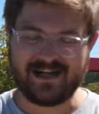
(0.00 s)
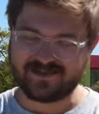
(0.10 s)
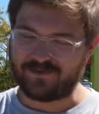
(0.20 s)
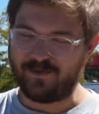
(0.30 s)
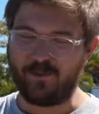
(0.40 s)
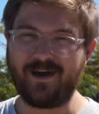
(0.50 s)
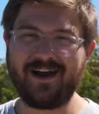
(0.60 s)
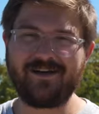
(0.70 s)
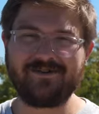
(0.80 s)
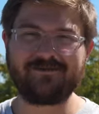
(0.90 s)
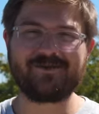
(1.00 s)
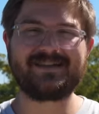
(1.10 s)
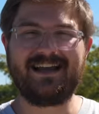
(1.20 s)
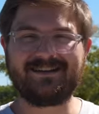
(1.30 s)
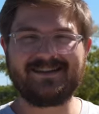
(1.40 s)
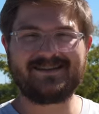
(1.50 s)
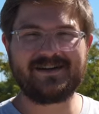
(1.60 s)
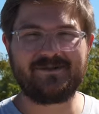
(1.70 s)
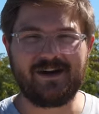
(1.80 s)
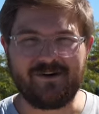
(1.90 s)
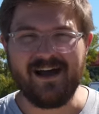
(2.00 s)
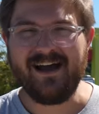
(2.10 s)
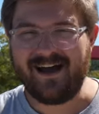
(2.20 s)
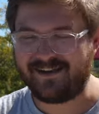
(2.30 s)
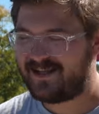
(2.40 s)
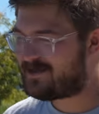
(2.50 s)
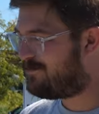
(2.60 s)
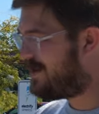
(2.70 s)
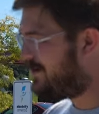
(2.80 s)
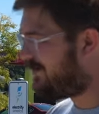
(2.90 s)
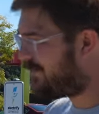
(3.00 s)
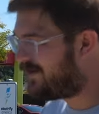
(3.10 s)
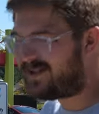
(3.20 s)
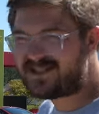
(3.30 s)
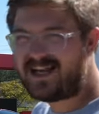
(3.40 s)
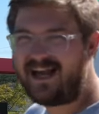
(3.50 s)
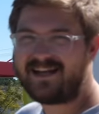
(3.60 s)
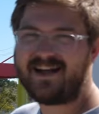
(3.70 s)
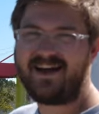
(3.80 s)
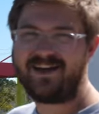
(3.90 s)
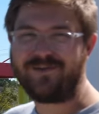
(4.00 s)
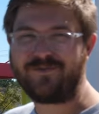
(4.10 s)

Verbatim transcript: test from 100% to zero on this beautiful Taycan